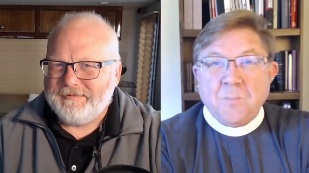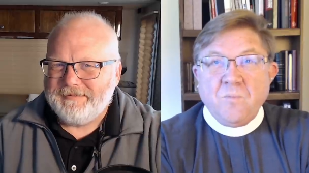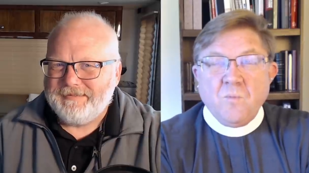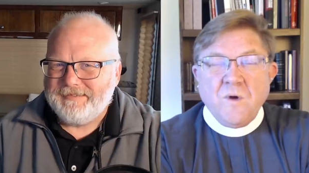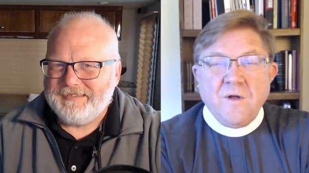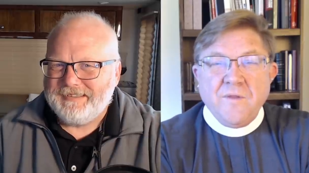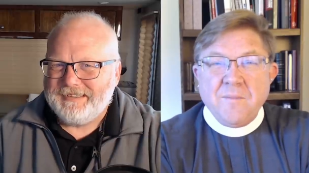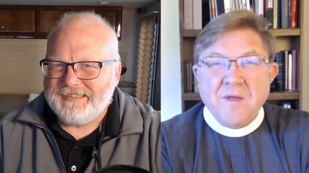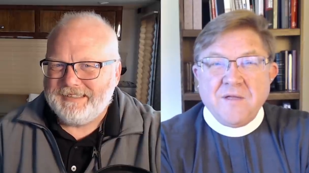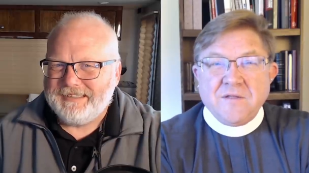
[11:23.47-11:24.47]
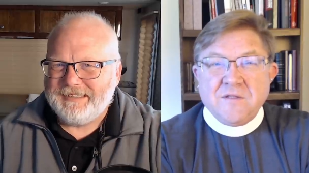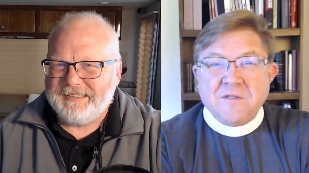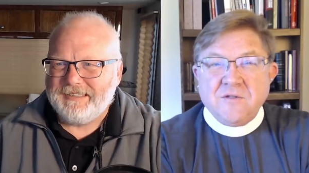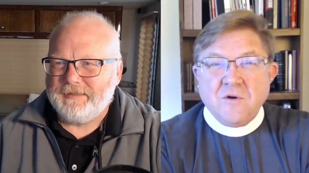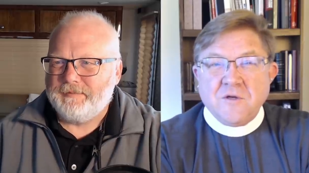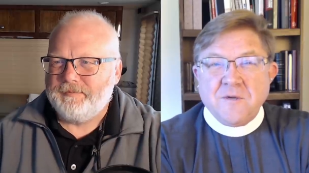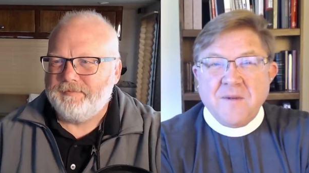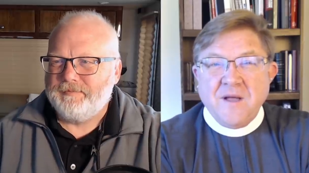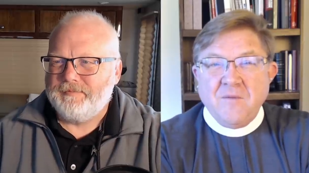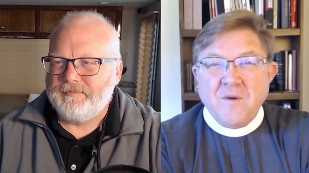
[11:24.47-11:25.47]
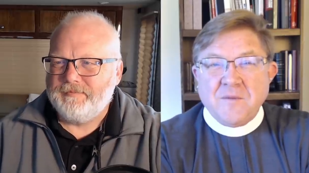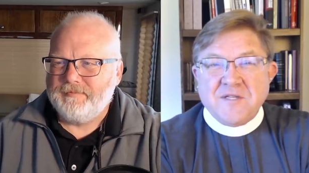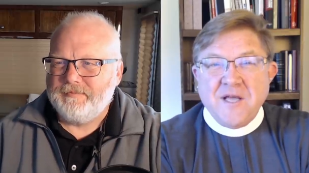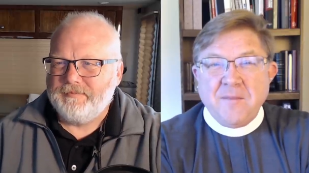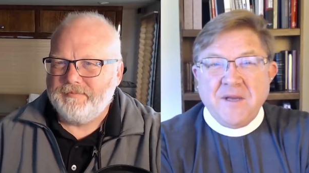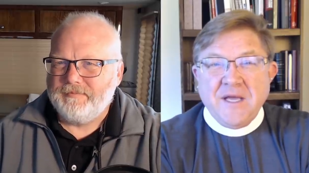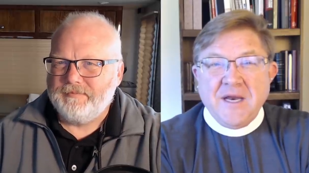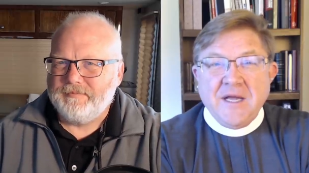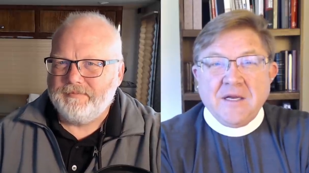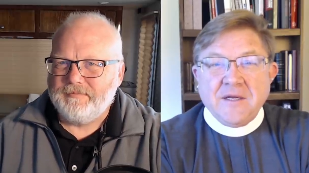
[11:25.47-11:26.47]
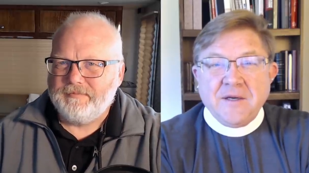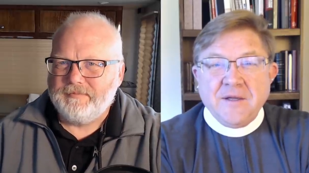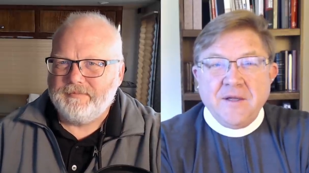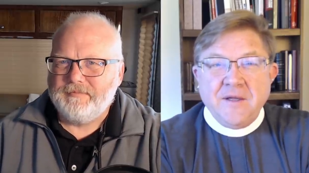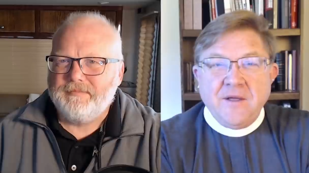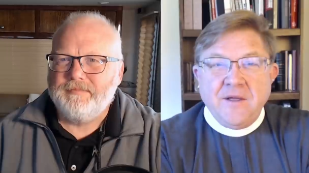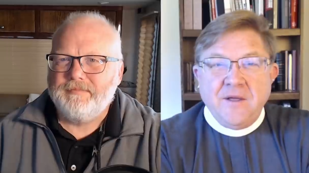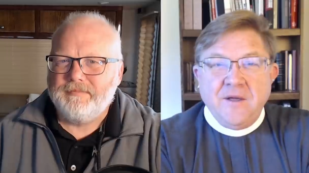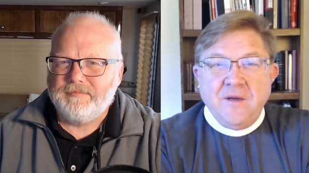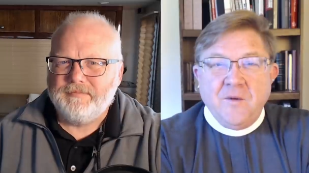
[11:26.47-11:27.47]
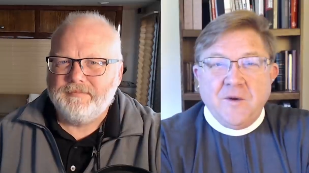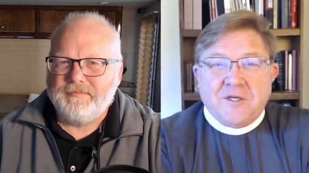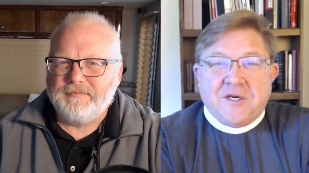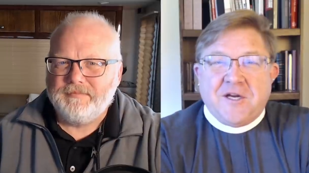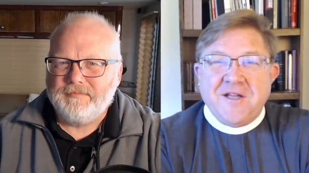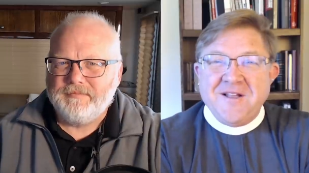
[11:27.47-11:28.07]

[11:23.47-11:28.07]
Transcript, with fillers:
Speaker 1: Well, they talked about what was happening in England, which